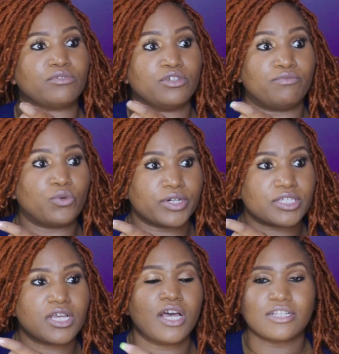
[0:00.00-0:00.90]

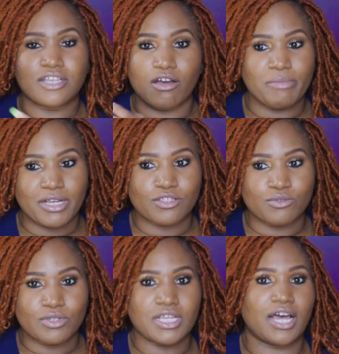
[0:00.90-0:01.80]
divorce. Talk about
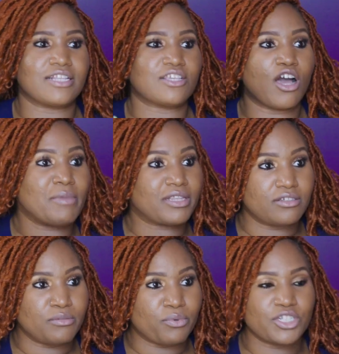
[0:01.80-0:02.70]
suicide. Talk about
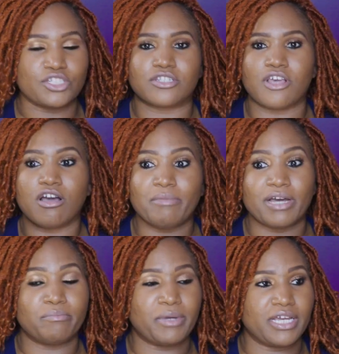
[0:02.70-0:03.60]
their depression. Talk
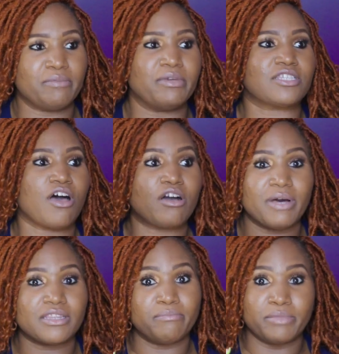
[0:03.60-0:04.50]
about abandonment. Talk
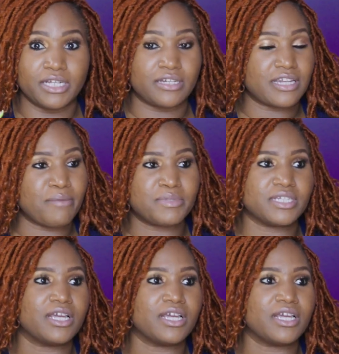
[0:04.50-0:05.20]
about them being adopted.